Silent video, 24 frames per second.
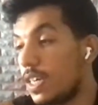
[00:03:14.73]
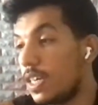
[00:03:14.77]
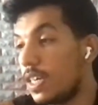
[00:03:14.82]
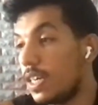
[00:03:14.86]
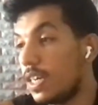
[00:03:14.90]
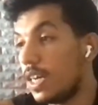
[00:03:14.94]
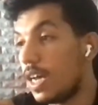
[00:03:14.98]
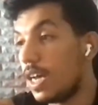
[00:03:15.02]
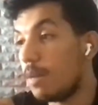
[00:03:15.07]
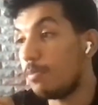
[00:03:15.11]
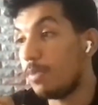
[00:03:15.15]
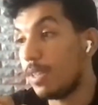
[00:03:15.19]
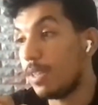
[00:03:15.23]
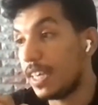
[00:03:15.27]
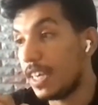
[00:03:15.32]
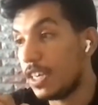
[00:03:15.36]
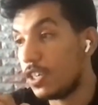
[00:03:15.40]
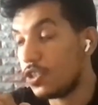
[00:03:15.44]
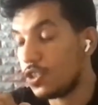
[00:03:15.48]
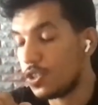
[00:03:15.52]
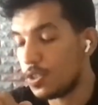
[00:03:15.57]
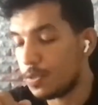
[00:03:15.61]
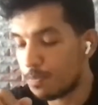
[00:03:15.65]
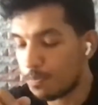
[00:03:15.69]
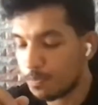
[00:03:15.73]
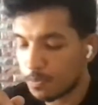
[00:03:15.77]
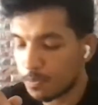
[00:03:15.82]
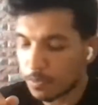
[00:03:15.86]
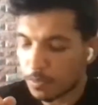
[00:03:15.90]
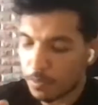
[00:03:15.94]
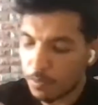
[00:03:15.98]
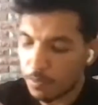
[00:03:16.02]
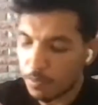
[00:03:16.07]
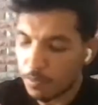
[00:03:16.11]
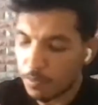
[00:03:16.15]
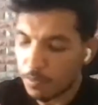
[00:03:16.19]
application.
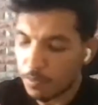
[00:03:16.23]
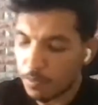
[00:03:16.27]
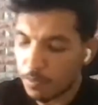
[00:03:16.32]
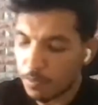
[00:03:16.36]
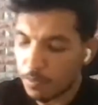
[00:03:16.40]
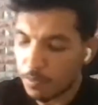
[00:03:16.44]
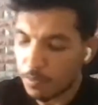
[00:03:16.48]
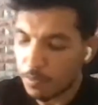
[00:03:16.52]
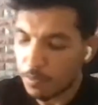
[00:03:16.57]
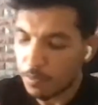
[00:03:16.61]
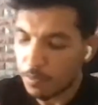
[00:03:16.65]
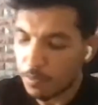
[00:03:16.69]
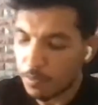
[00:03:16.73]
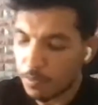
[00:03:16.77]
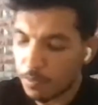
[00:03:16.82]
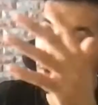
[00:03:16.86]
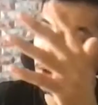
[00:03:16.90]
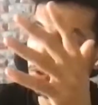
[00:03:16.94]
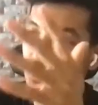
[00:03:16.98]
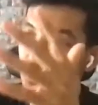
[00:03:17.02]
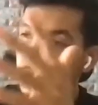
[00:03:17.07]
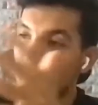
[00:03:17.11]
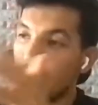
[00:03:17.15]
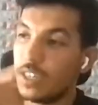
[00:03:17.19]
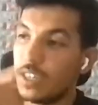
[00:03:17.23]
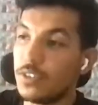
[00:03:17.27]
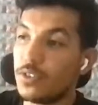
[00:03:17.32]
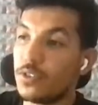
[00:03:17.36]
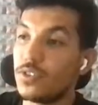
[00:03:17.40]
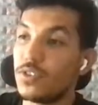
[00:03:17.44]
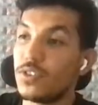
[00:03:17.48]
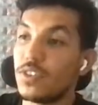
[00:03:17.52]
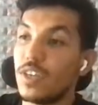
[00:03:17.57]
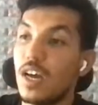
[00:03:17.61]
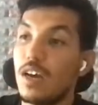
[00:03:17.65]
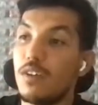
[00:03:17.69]
And that's because
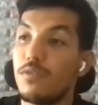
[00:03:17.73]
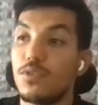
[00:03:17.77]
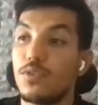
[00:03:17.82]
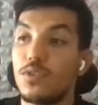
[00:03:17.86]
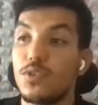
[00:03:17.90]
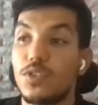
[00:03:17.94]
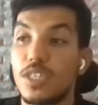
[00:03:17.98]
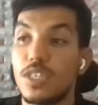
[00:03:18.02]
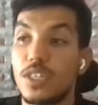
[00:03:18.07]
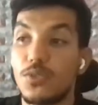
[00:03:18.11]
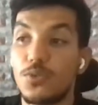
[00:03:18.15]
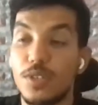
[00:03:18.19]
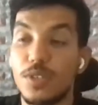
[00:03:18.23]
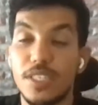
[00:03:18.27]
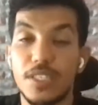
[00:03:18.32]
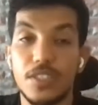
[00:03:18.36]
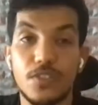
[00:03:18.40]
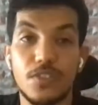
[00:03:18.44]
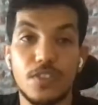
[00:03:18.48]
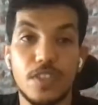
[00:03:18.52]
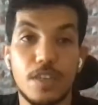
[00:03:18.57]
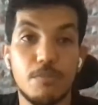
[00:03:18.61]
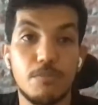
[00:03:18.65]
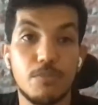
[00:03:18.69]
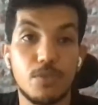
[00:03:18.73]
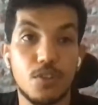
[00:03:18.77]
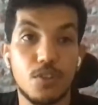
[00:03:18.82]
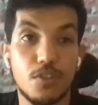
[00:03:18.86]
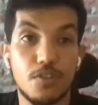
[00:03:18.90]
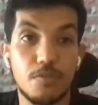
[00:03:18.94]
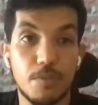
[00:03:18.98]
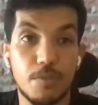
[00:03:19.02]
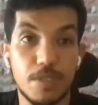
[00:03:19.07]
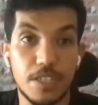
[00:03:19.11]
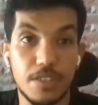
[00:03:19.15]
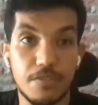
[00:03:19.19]
containers offers a great number of
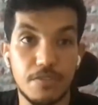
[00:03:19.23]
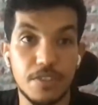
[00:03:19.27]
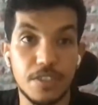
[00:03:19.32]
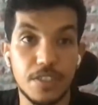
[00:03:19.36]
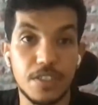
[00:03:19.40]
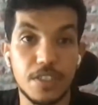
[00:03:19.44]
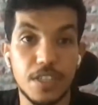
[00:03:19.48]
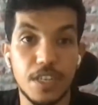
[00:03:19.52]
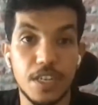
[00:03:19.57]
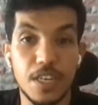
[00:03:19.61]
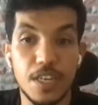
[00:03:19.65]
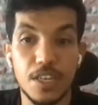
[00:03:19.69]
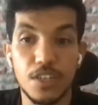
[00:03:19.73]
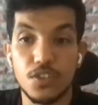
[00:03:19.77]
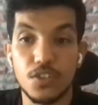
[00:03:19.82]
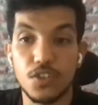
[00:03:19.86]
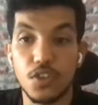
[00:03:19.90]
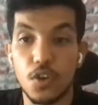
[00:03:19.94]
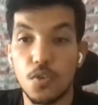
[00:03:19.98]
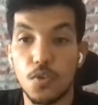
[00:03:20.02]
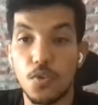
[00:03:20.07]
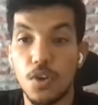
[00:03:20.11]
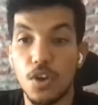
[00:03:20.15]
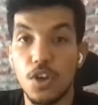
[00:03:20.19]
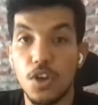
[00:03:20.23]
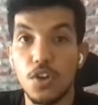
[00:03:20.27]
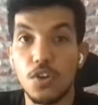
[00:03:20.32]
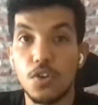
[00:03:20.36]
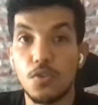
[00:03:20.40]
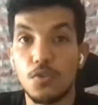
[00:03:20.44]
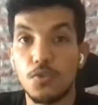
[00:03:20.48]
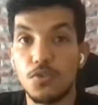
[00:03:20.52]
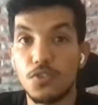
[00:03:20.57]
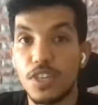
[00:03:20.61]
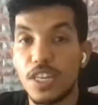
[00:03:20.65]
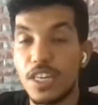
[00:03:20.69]
benefits. So
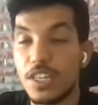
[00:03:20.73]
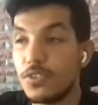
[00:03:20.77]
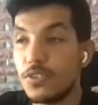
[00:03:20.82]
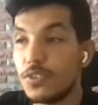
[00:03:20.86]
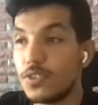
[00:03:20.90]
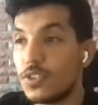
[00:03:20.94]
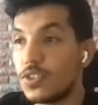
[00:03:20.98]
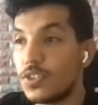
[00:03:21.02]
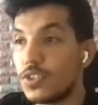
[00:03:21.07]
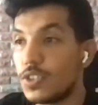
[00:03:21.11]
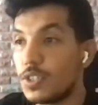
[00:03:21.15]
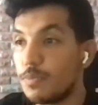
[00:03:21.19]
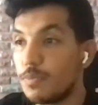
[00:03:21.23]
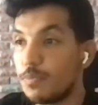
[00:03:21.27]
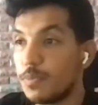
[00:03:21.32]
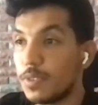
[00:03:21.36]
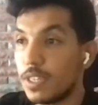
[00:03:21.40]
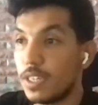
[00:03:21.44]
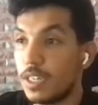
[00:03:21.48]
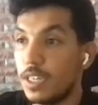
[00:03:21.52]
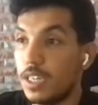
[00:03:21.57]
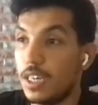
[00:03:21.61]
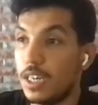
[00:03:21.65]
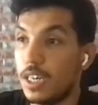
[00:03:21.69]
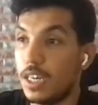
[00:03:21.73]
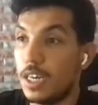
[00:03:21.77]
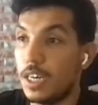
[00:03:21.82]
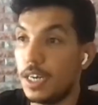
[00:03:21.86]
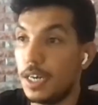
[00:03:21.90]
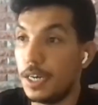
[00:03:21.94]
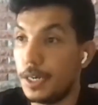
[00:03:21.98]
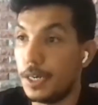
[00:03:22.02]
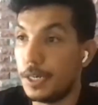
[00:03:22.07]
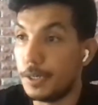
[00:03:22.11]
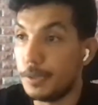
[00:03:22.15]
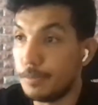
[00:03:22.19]
containers
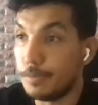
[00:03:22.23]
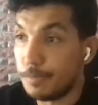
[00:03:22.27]
offer